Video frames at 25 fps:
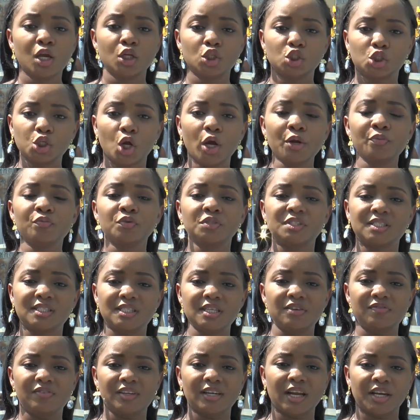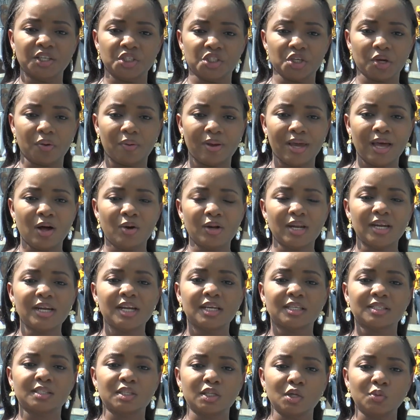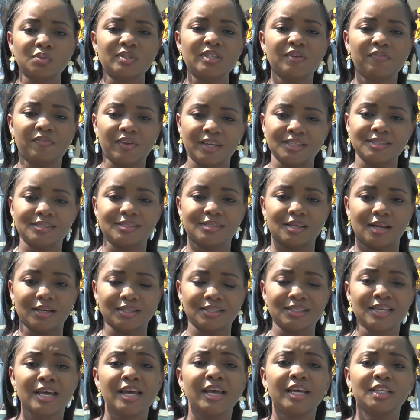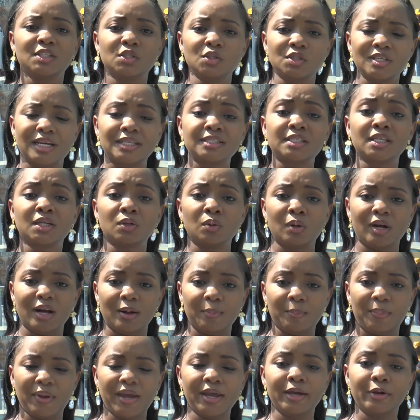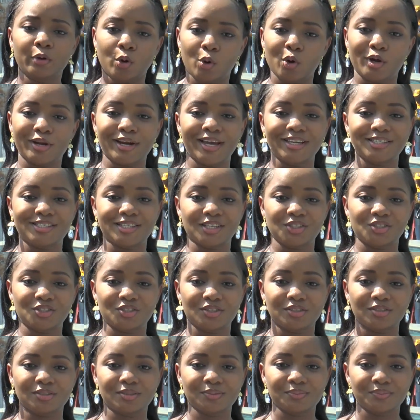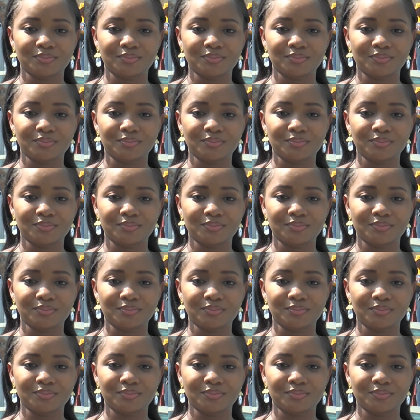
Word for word: join Roots TV Nigeria on an exclusive insight into the Atiku campaign organization.